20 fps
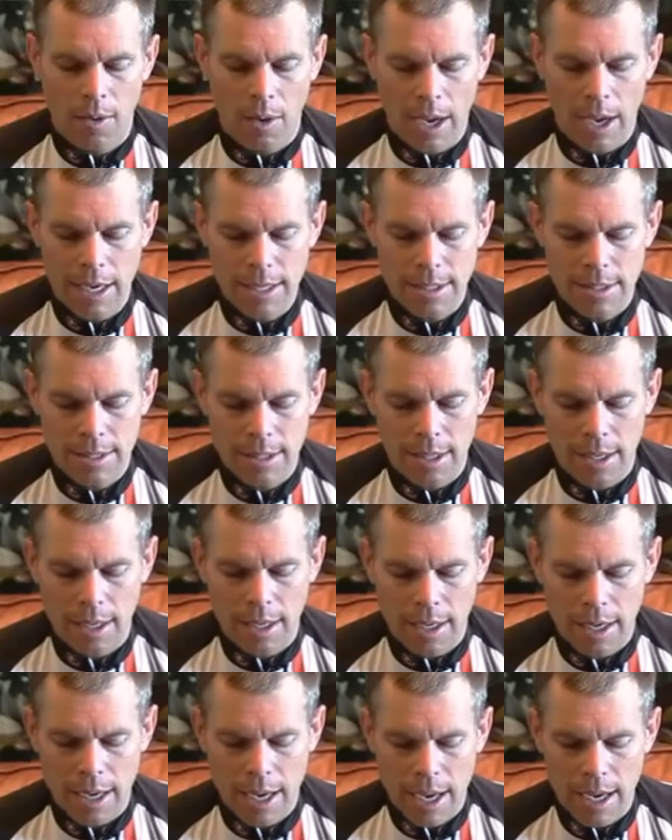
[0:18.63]
I saw a
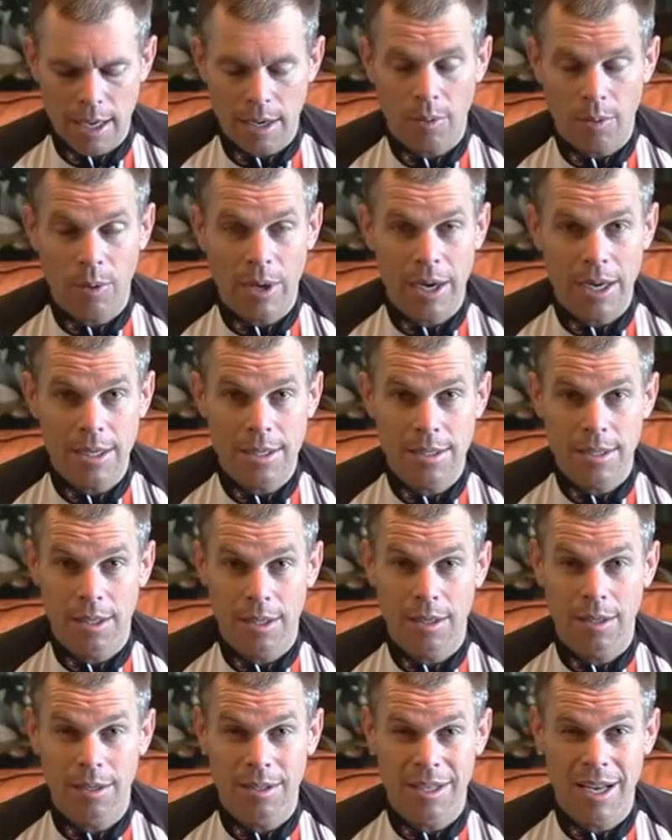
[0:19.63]
guy in a race
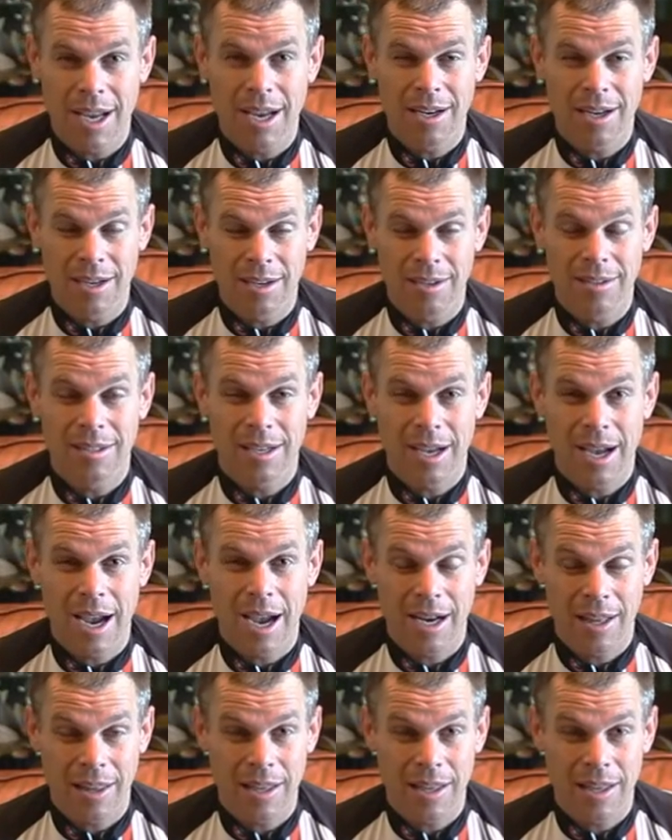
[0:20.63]
that dang near died.